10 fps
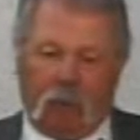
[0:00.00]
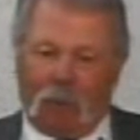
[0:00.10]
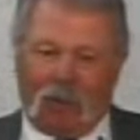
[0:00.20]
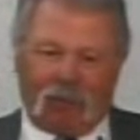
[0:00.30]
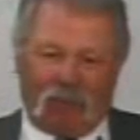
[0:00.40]

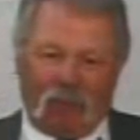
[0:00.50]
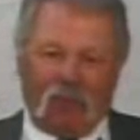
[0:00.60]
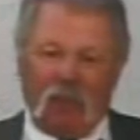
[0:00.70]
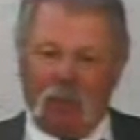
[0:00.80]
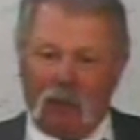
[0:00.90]
About
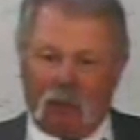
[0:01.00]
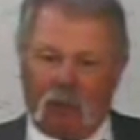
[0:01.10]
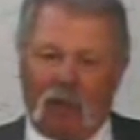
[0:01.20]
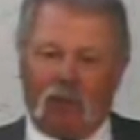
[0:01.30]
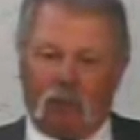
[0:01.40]
15
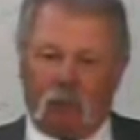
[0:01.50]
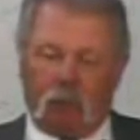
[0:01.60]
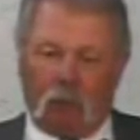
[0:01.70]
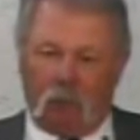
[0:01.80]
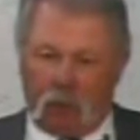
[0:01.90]
minutes
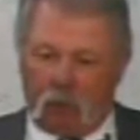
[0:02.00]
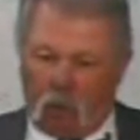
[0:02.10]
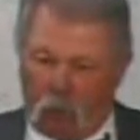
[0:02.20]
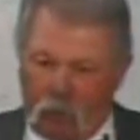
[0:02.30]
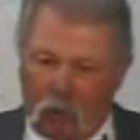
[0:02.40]
after the
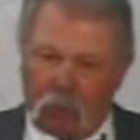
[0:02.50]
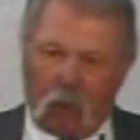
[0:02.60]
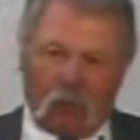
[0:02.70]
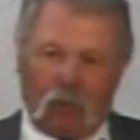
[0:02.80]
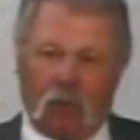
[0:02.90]
torpedo
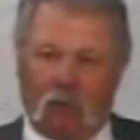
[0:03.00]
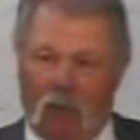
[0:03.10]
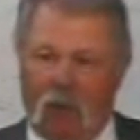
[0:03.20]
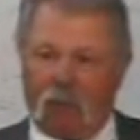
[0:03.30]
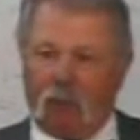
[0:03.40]
boats
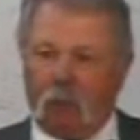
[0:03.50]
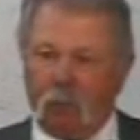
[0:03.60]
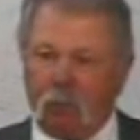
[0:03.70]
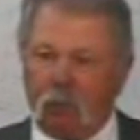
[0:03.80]
left,